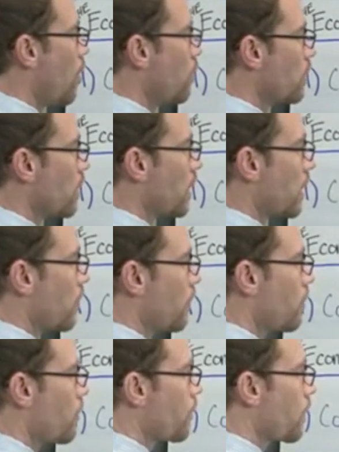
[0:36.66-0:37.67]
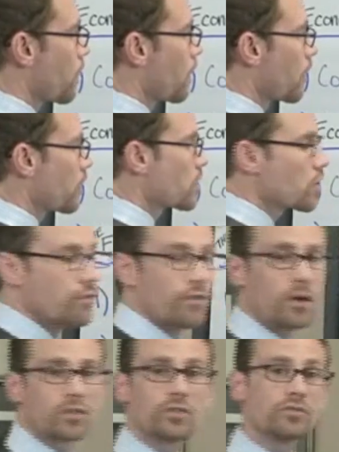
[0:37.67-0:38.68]
only. This is
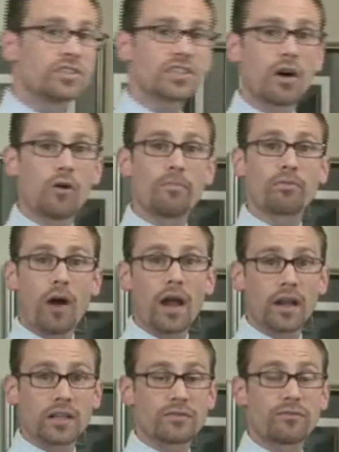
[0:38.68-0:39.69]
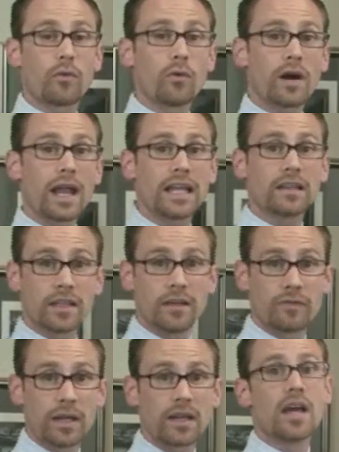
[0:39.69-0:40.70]
folks who sell products for a
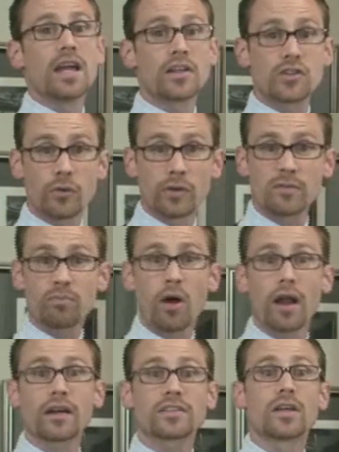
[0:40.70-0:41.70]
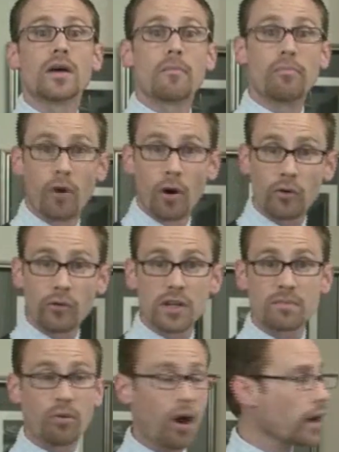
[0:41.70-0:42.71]
living, insurance products,
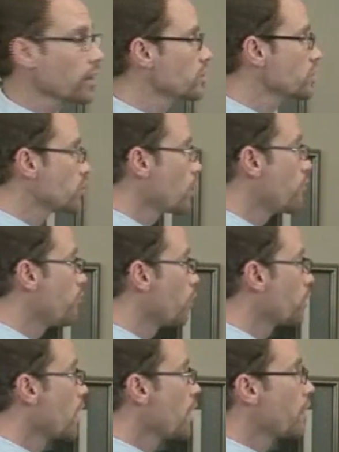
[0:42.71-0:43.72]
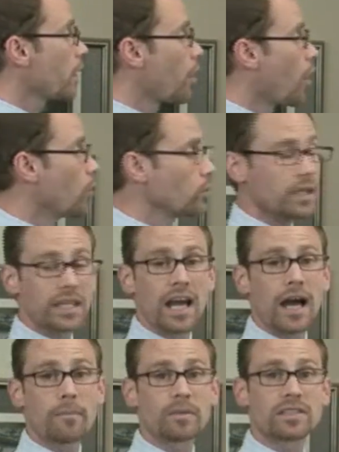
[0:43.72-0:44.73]
brokerage products, and so forth. They are only
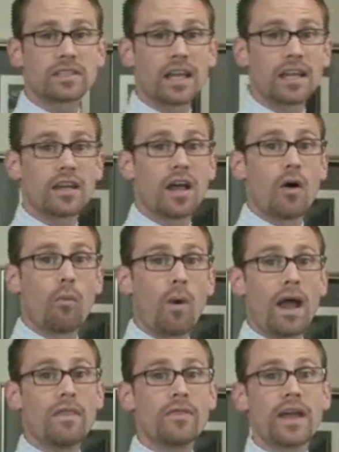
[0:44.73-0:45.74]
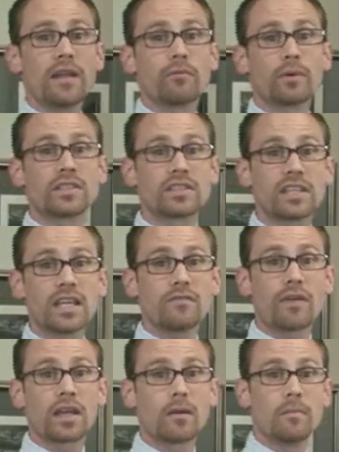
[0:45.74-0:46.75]
compensated when they
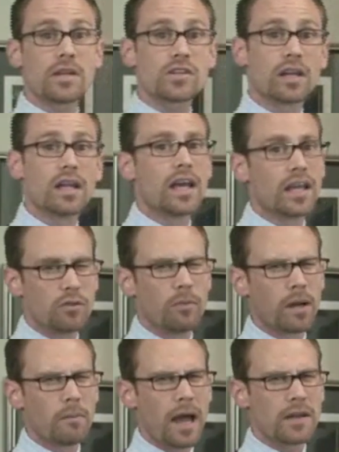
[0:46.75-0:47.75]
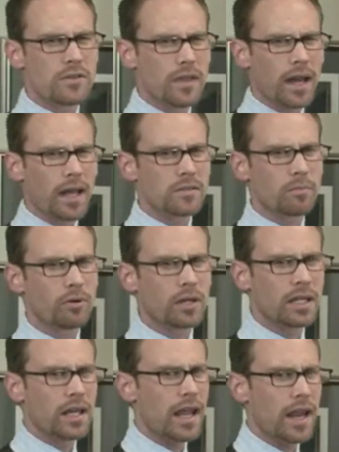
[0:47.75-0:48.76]
receive a commission. You might imagine that has a
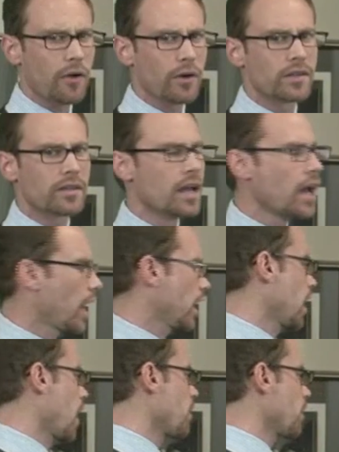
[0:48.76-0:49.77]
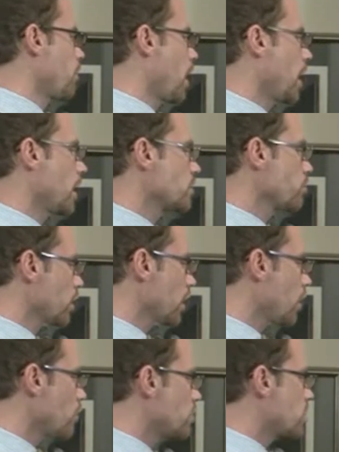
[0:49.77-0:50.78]
pretty inherent economic bias. We're
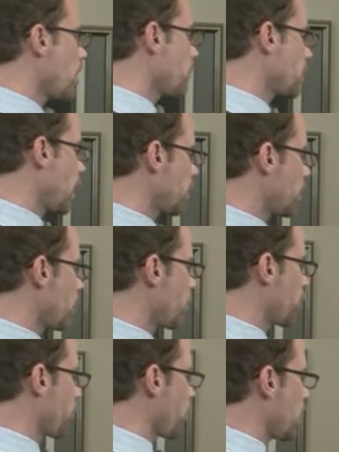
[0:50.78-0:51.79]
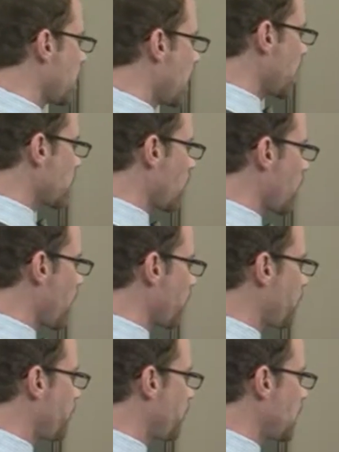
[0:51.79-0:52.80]
going to jump down to number 3 and talk
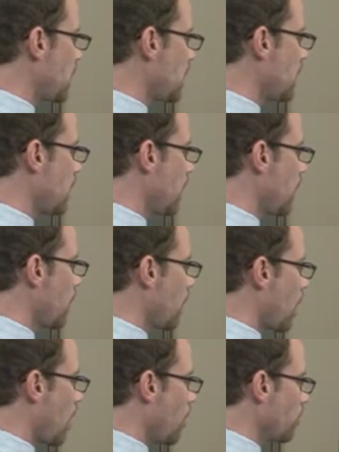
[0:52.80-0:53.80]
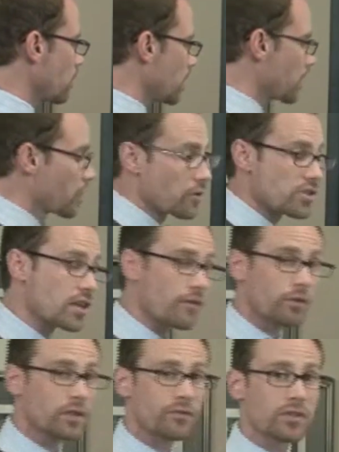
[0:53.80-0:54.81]
about fee only. There are
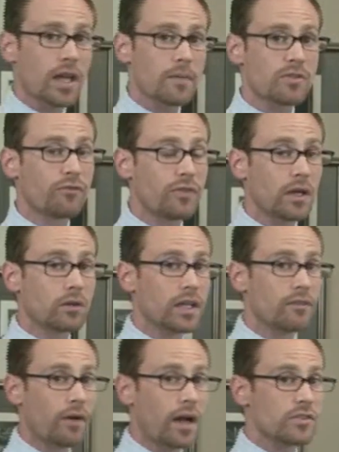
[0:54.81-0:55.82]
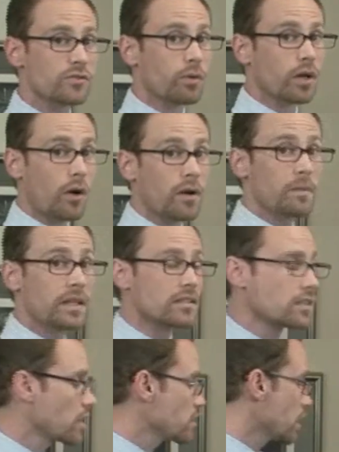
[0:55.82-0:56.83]
several different types of fee-only advisors we're going to be
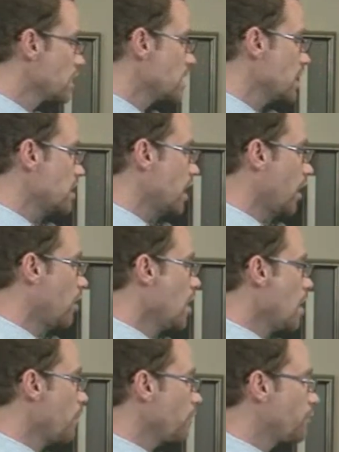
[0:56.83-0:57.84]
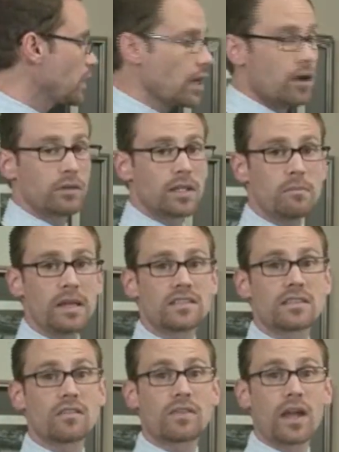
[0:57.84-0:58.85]
discussing in detail, but fee-only
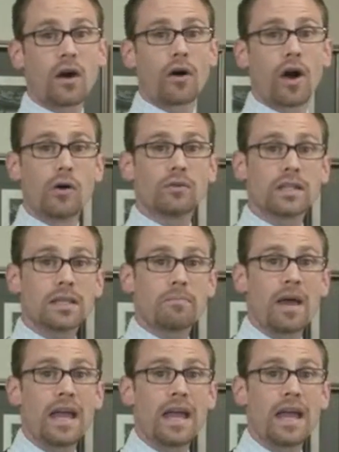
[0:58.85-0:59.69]
means that they are only